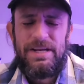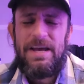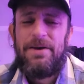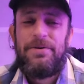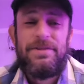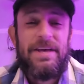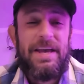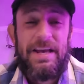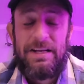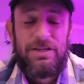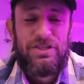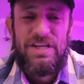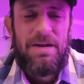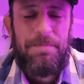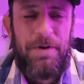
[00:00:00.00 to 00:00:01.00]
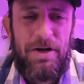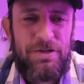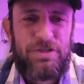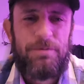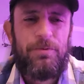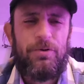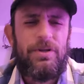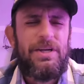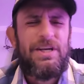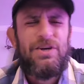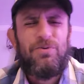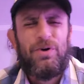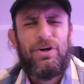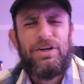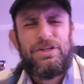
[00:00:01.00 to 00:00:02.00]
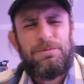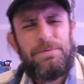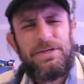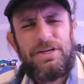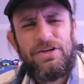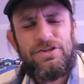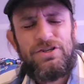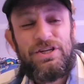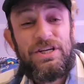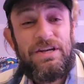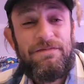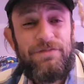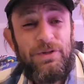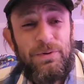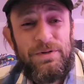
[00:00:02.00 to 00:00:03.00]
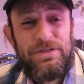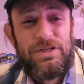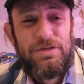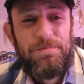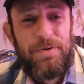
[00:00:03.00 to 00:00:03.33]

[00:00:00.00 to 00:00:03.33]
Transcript: How in the heck is that possible? Well, it's because he influences